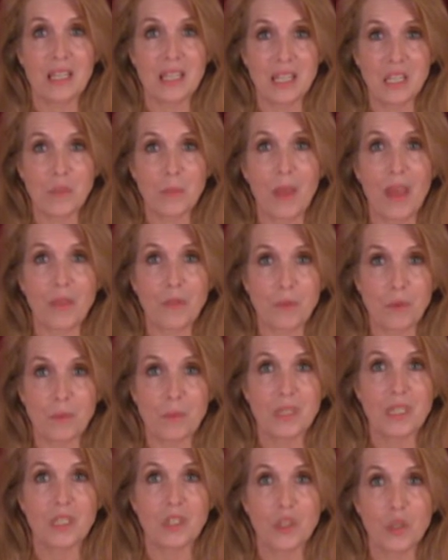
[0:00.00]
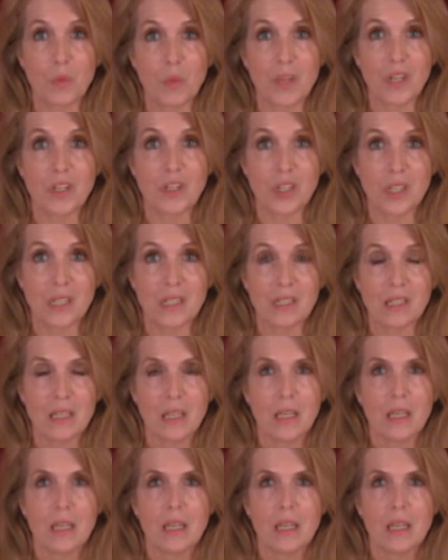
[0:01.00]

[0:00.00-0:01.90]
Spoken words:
these bathroom situations?